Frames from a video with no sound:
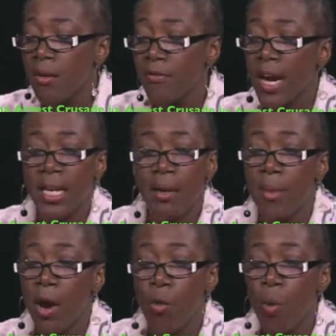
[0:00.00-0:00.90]
fighting
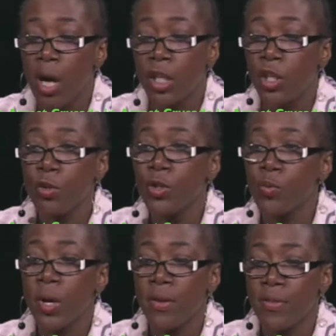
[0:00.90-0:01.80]
marijuana
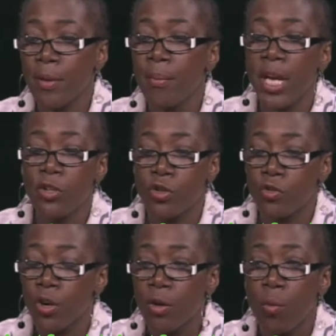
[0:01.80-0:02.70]
use one of their major
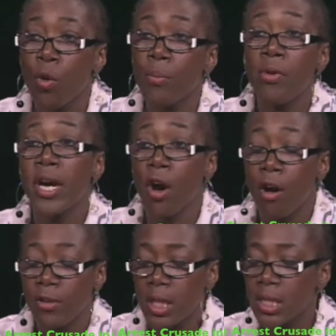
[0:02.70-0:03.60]
drug war
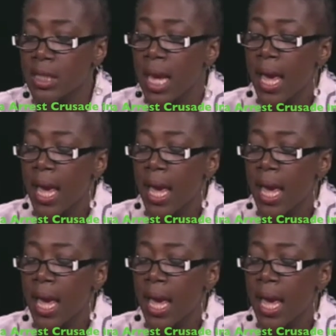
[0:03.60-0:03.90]
priorities.